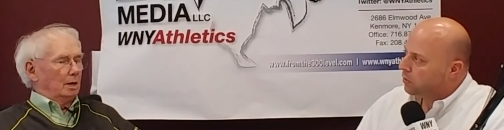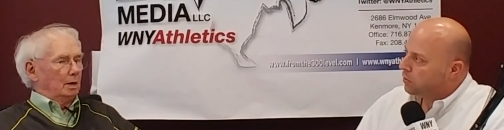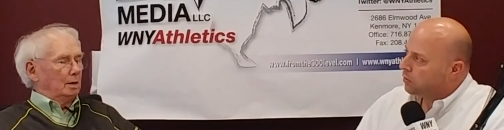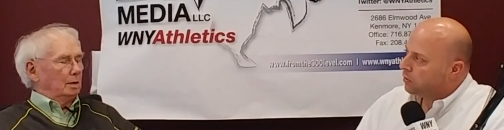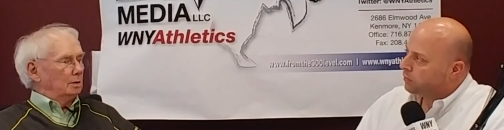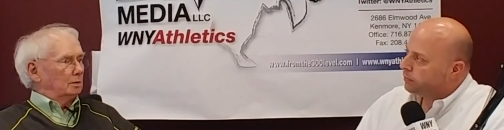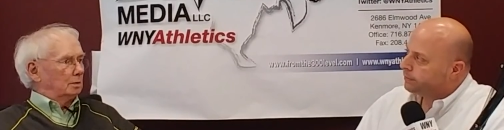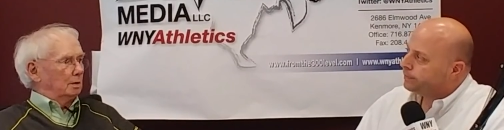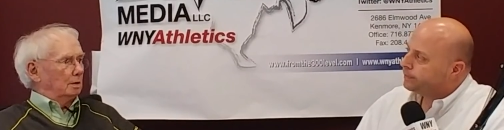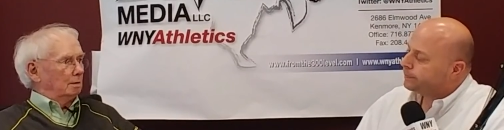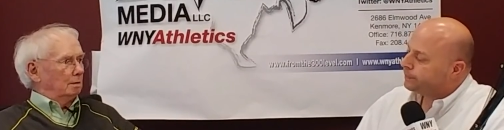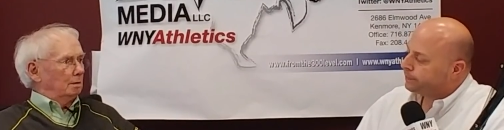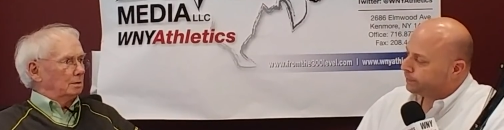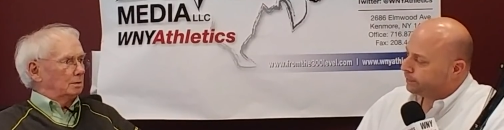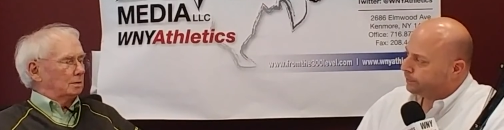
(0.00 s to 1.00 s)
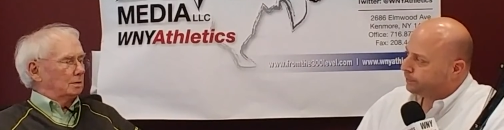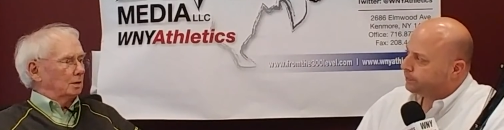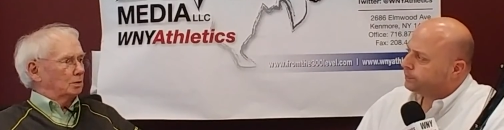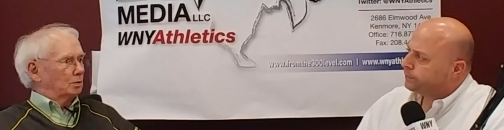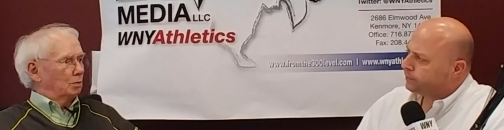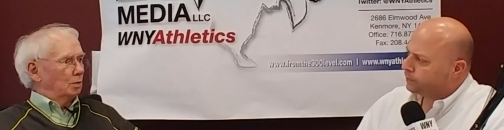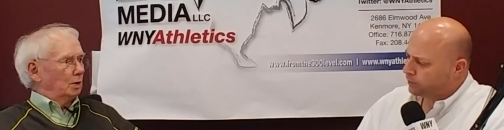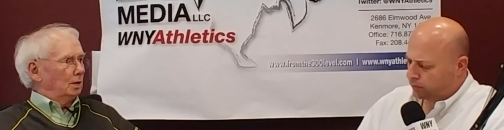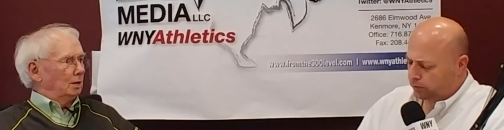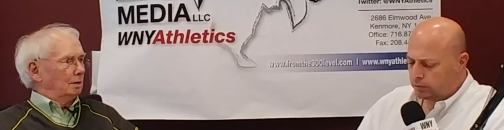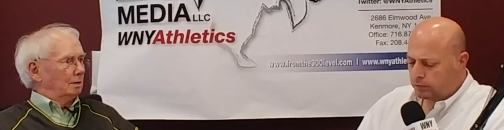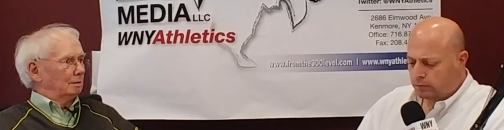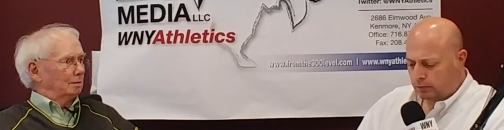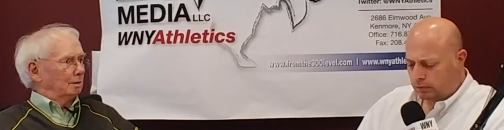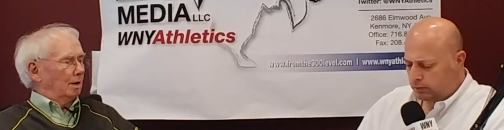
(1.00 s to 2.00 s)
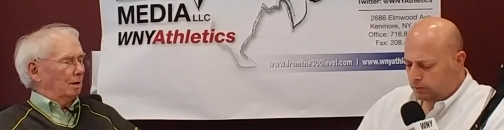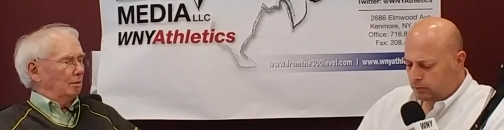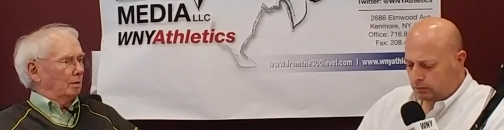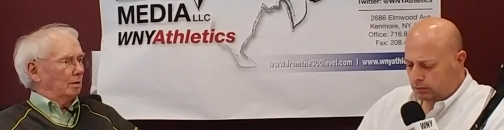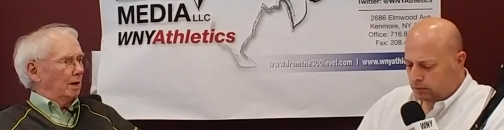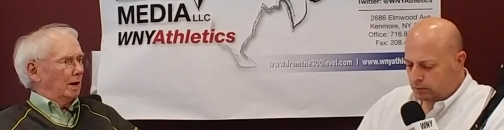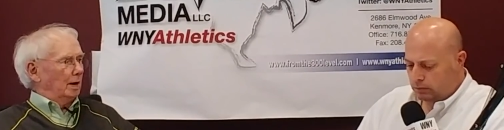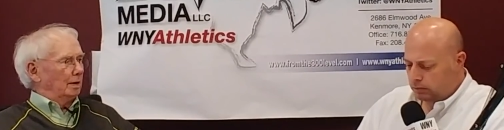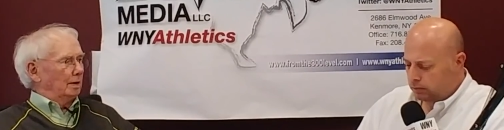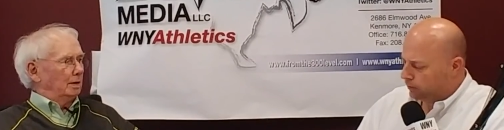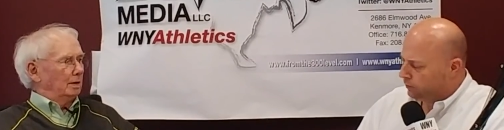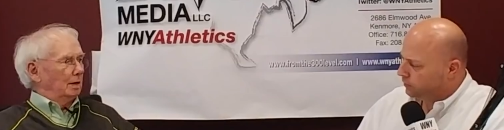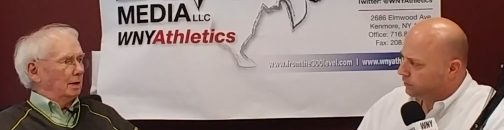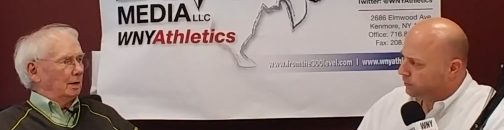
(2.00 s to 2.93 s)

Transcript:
Speaker 1: He's he's 6'3", 190.